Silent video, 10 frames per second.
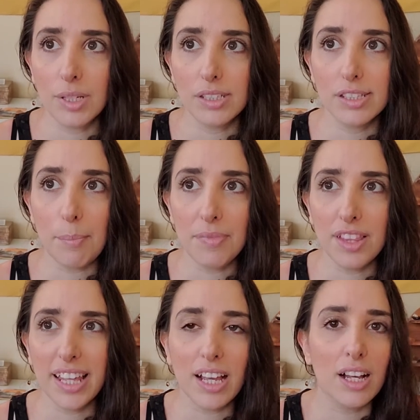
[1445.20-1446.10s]
some
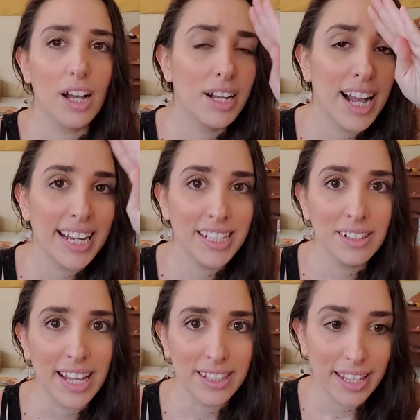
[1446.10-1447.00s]
like a
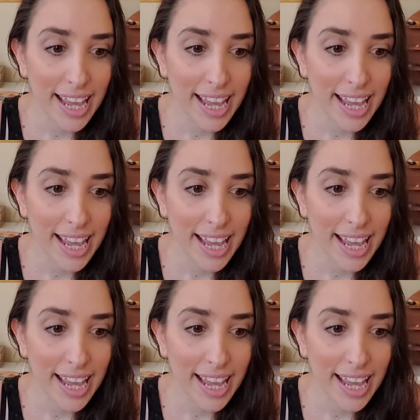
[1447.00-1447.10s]
guiding light,